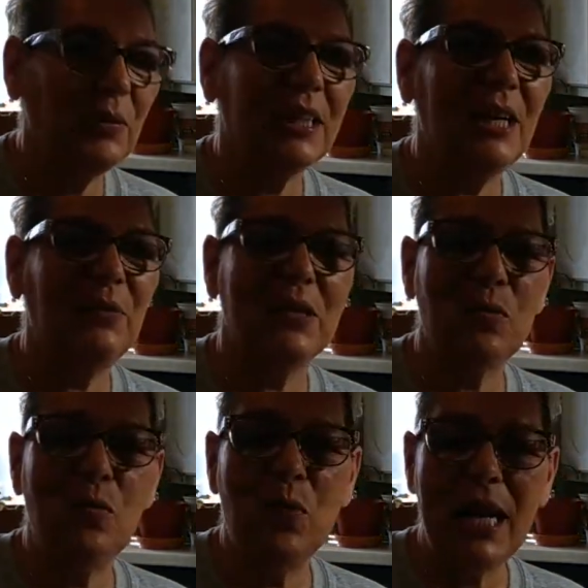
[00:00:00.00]
when I was
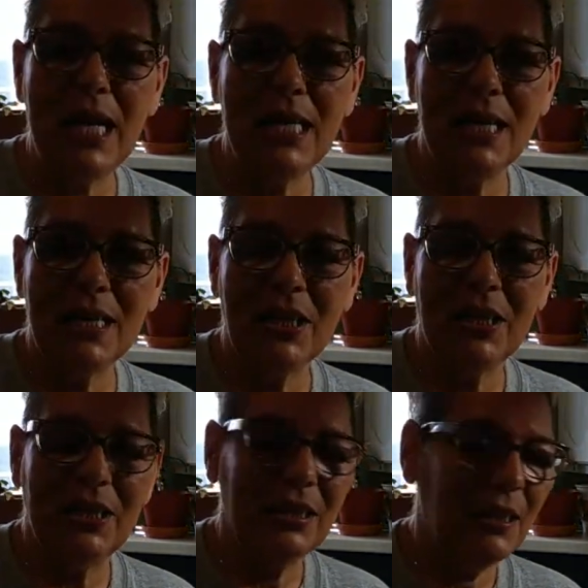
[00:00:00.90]
way
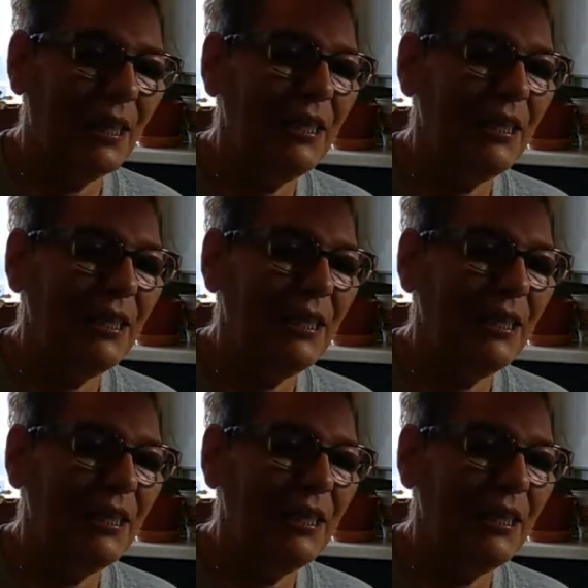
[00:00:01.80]
younger, I